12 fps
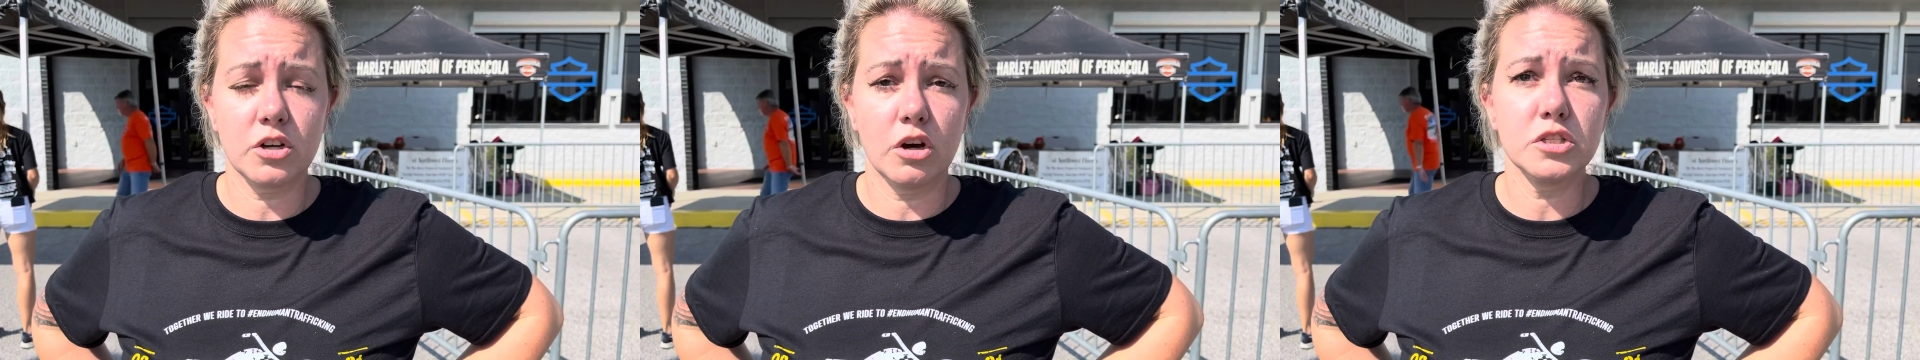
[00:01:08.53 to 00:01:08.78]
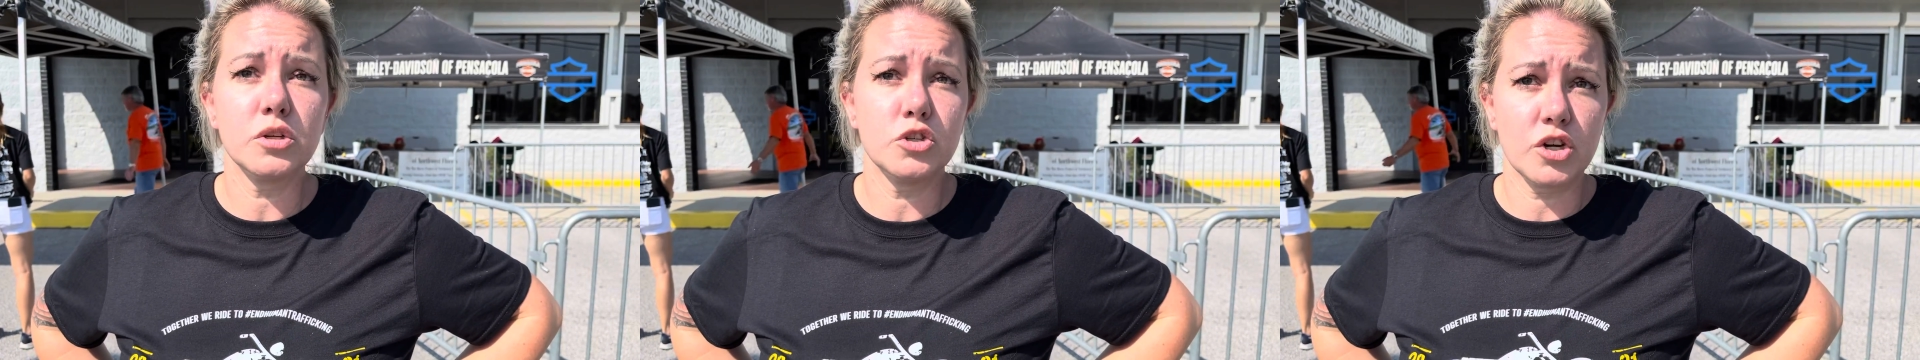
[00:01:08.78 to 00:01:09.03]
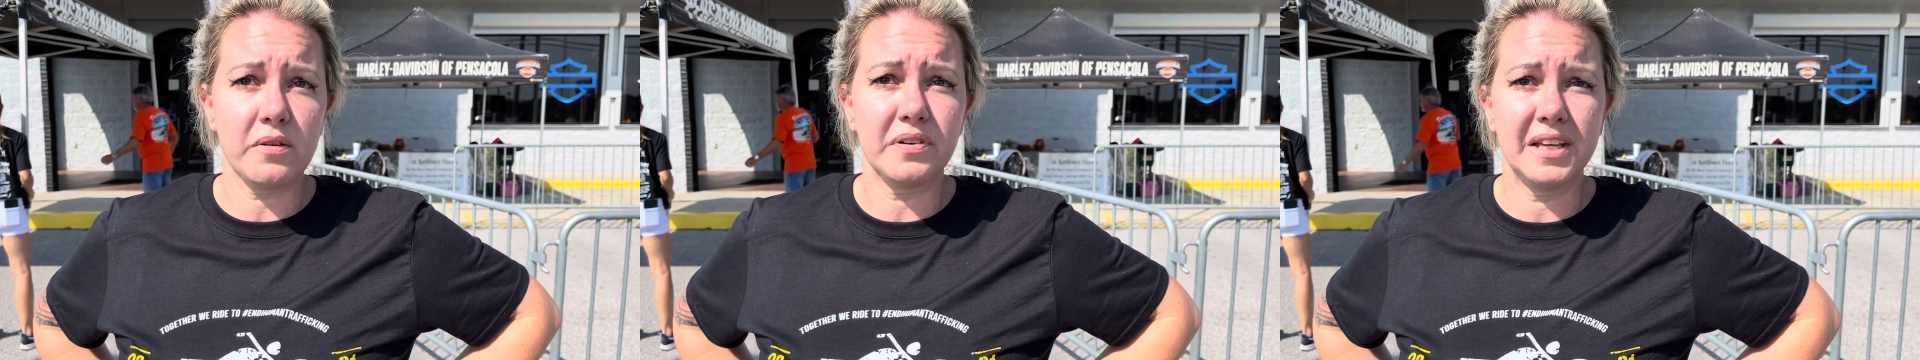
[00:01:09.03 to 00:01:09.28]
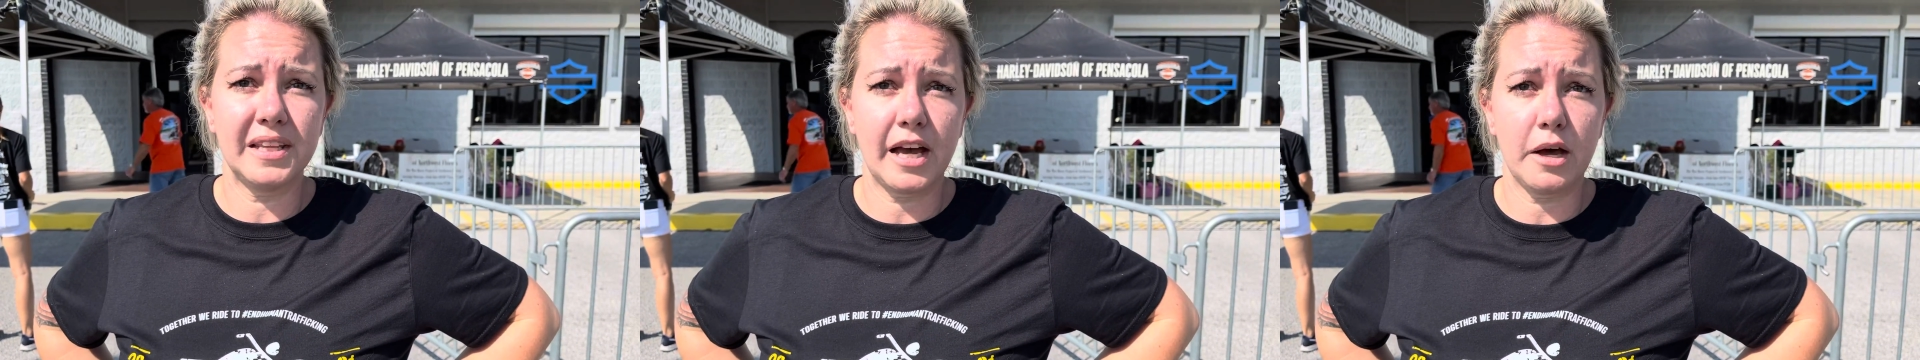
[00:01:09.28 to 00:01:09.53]
also
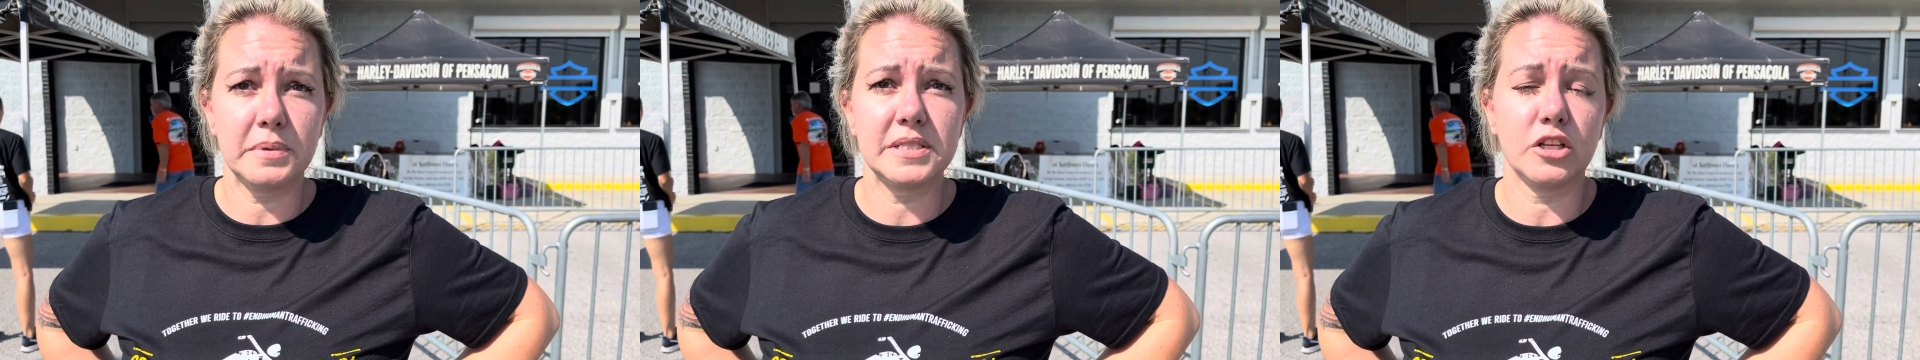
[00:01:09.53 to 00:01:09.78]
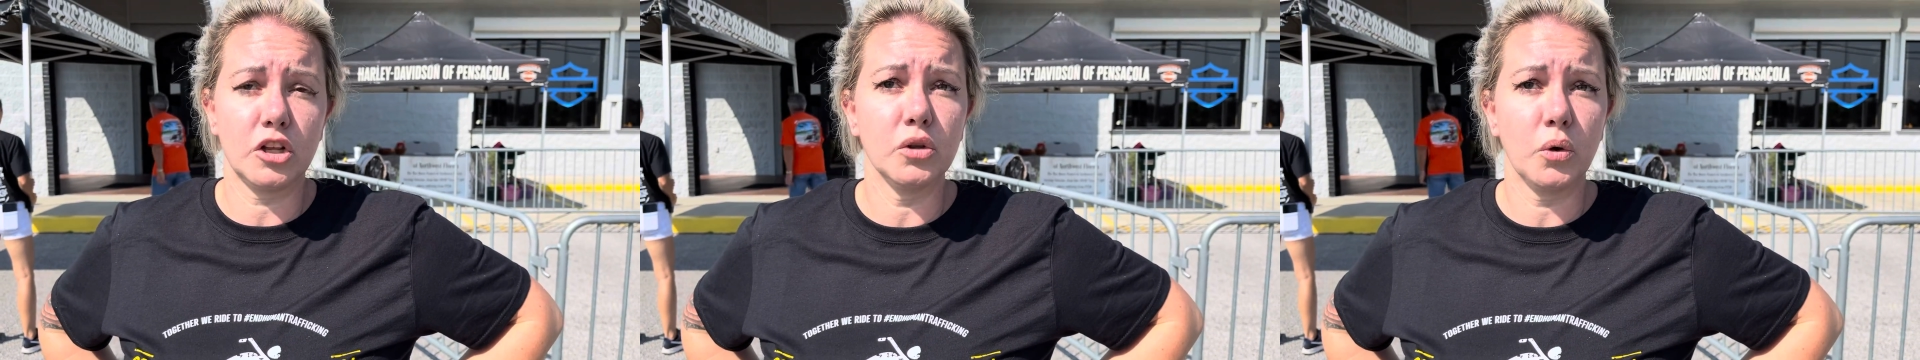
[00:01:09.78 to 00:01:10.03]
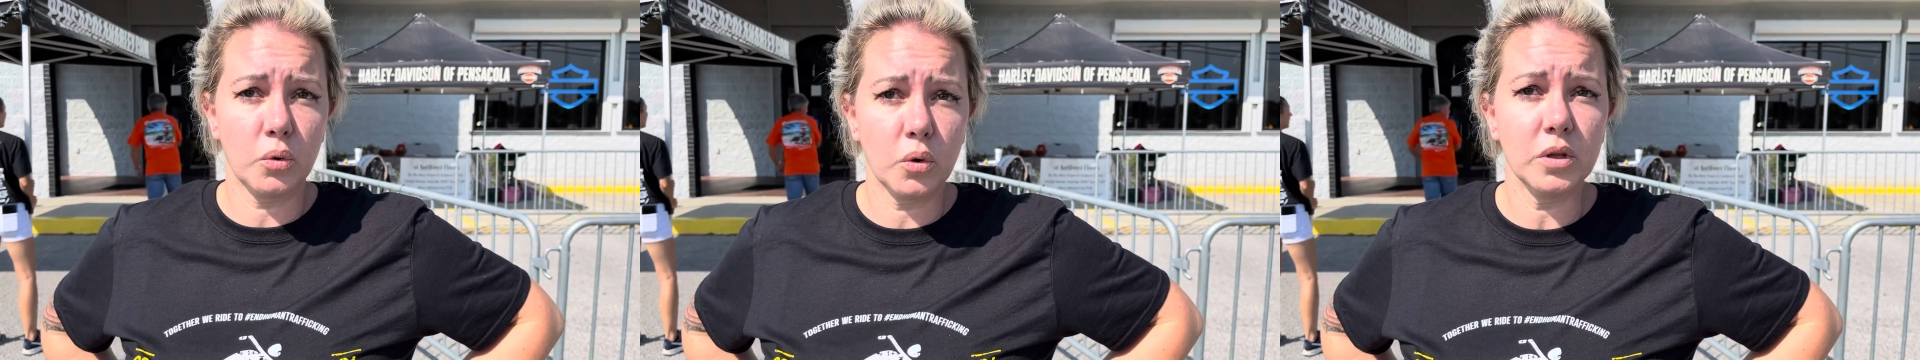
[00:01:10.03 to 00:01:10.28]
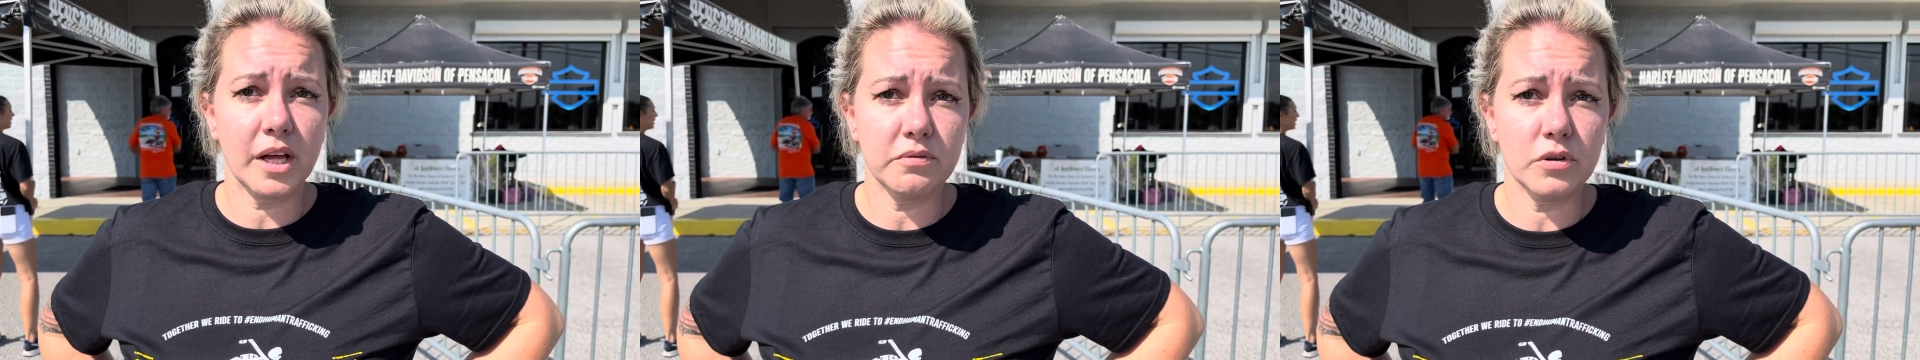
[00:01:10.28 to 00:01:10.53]
trafficking that happens on the
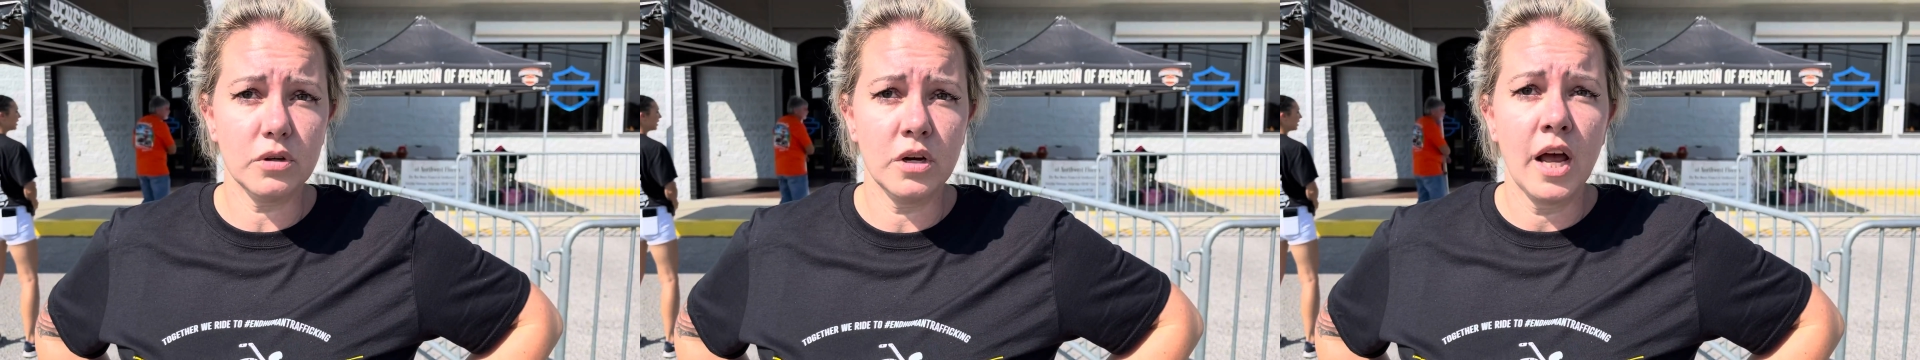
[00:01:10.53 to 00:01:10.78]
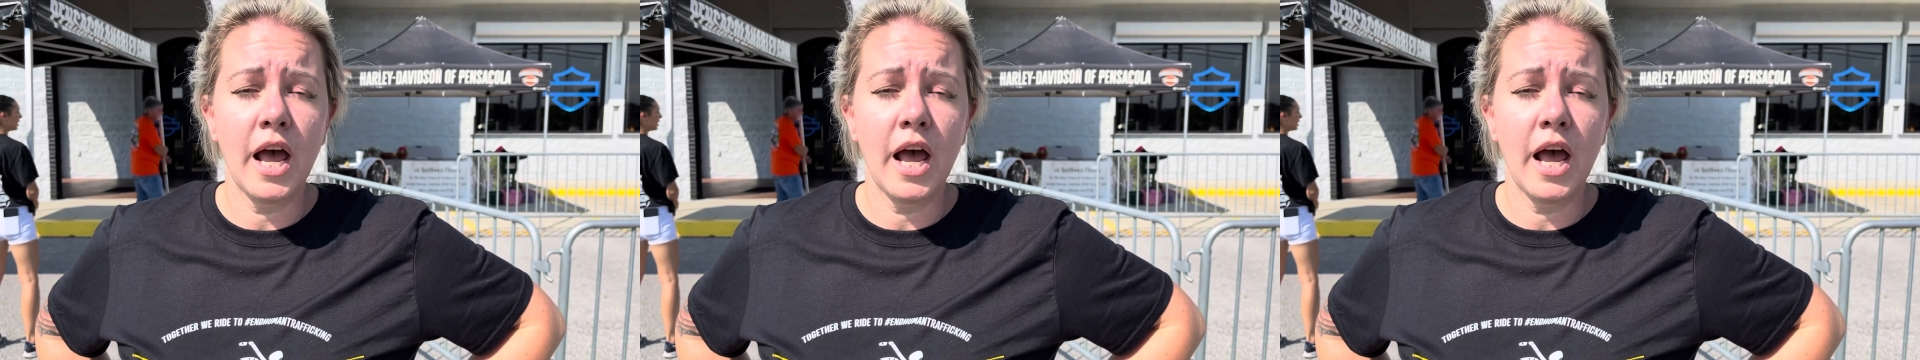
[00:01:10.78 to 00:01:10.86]
local level,